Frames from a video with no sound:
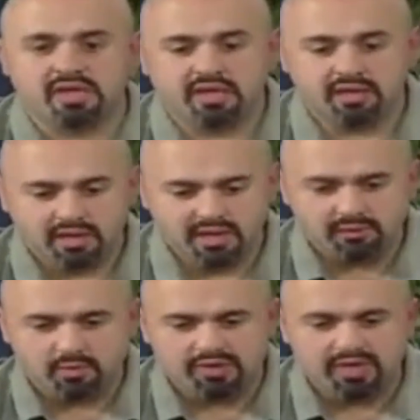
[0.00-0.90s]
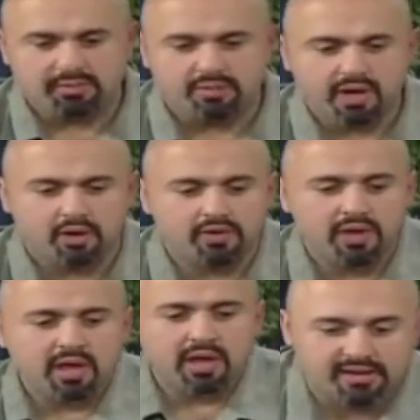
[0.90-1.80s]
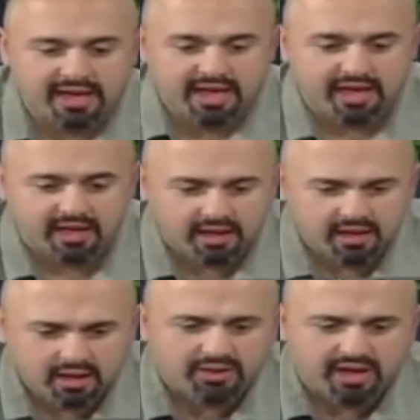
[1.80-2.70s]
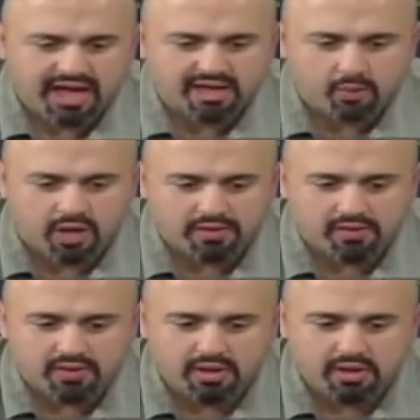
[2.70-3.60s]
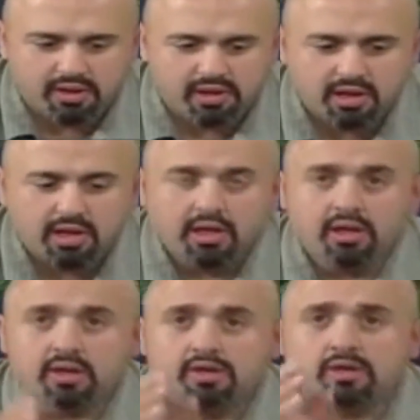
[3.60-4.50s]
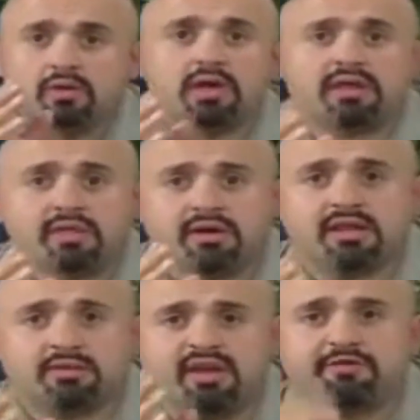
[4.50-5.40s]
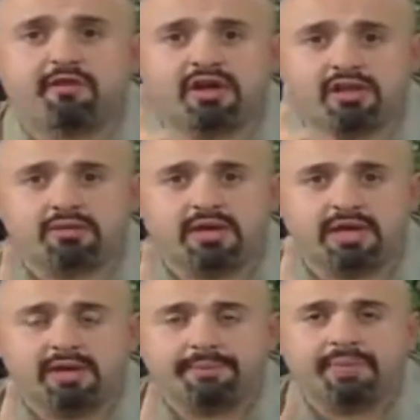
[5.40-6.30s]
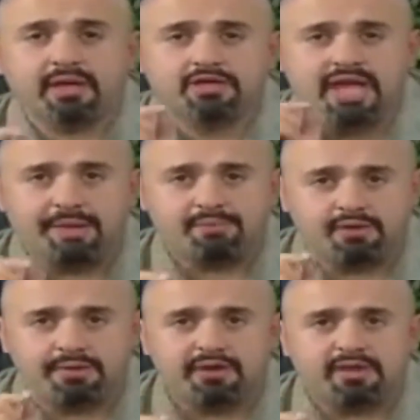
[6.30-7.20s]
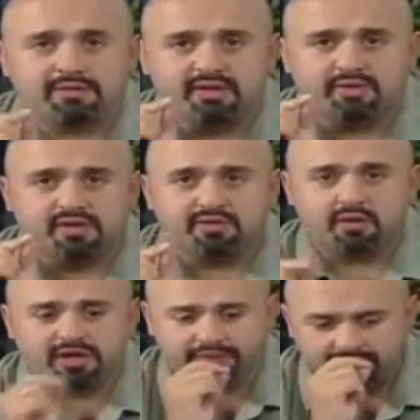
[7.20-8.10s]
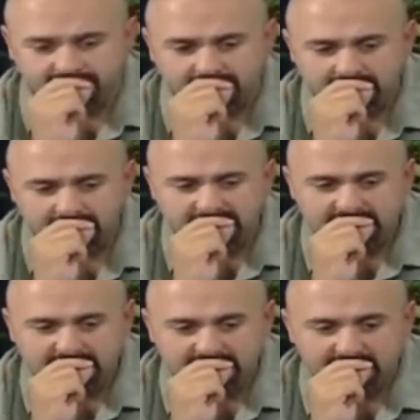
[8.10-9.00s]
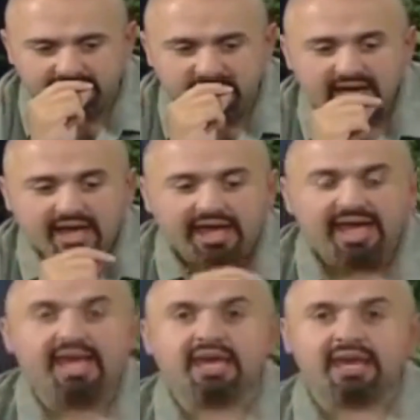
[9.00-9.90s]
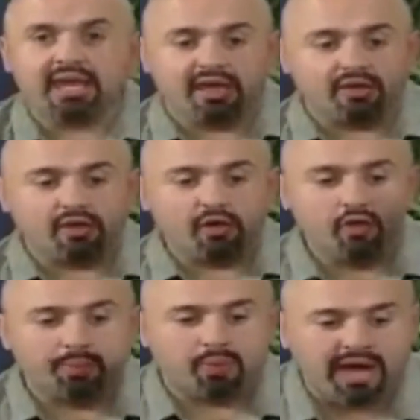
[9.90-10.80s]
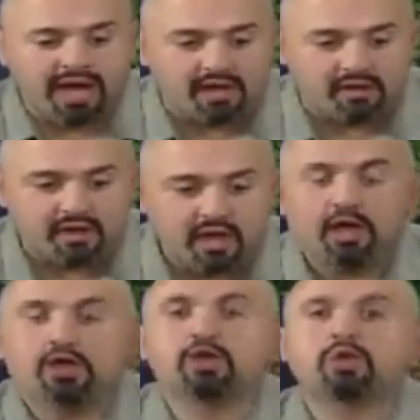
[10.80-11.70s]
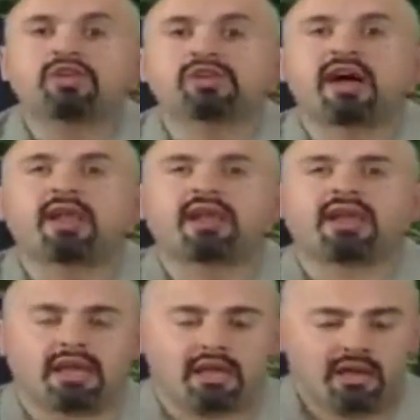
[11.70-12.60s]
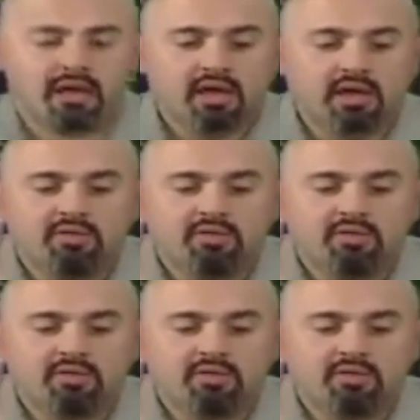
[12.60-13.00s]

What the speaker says: mercy, his mercy and prayers. It is they who are the guided ones. Surah 33:43, chapter 33, verse 43, it says, he it is who prays, yusalli,